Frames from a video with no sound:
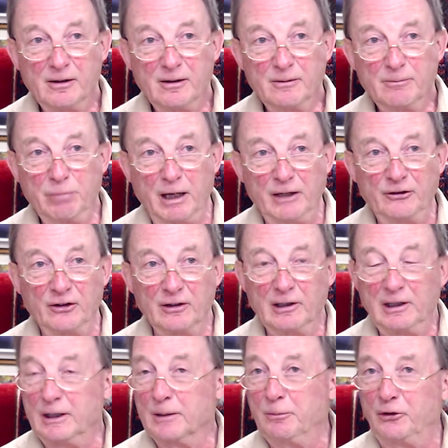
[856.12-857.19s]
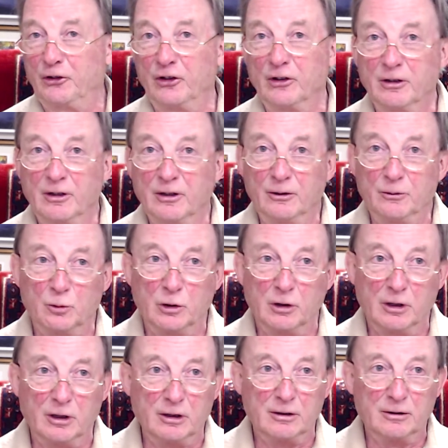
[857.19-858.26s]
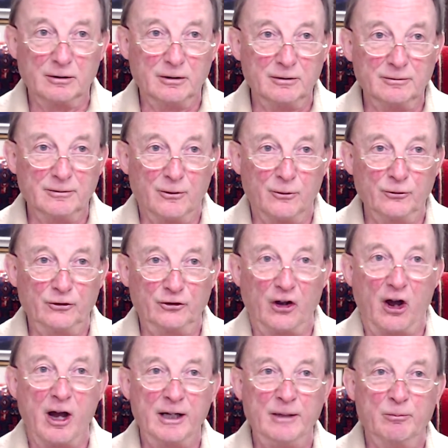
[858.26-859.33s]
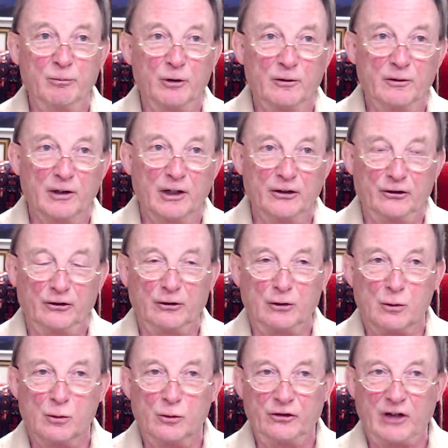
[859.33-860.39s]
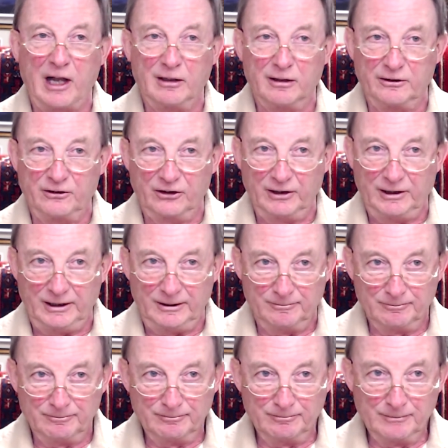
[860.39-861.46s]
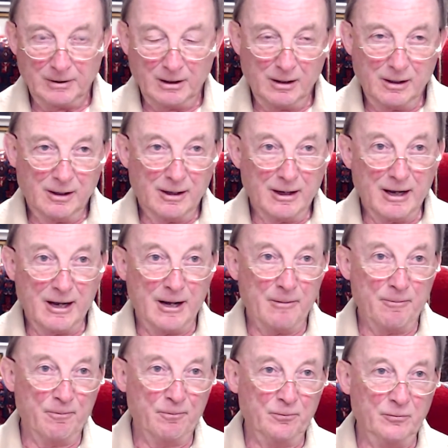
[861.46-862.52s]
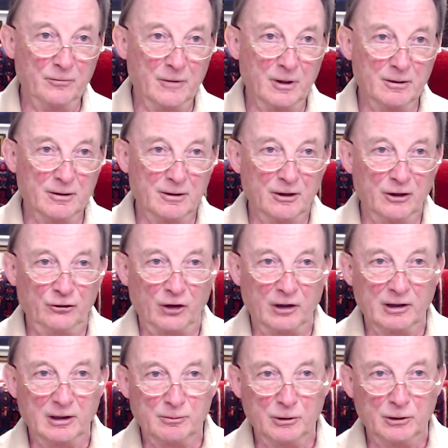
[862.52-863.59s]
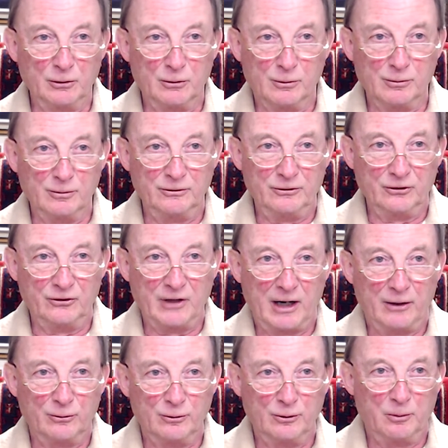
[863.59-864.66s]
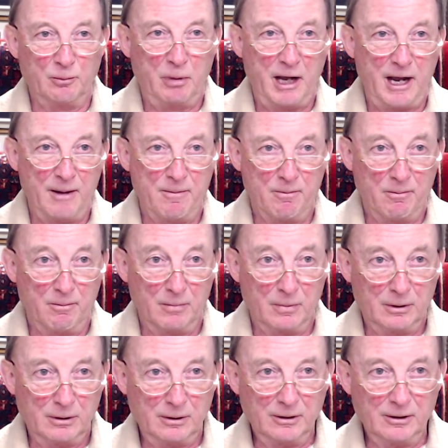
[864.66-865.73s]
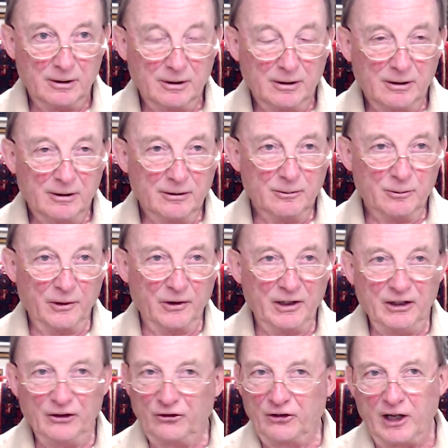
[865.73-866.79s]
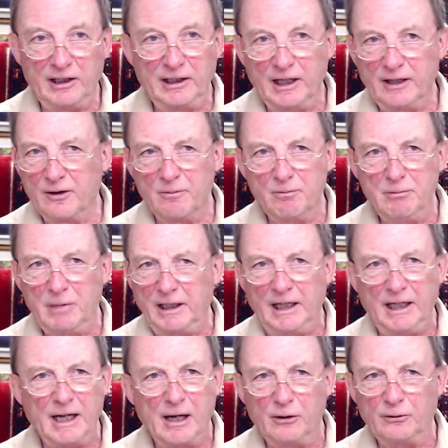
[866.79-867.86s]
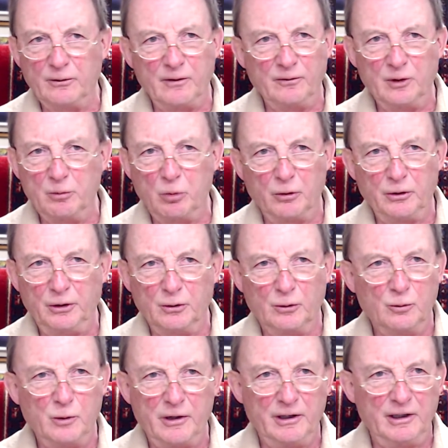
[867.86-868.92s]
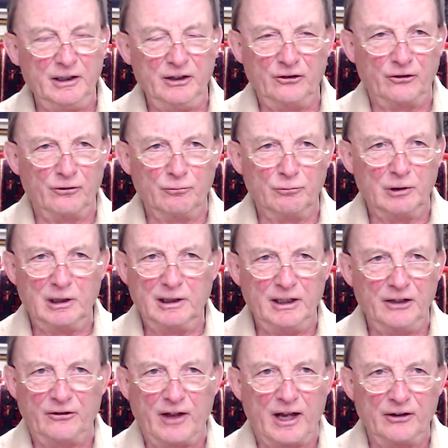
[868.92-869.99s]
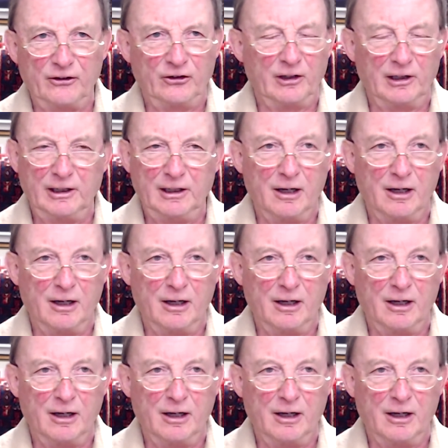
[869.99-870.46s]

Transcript: patently absurd work on time-reversed causality. A gentleman called Darrell Bem. Whether he's taking the mickey out of everybody or whether he really is that silly,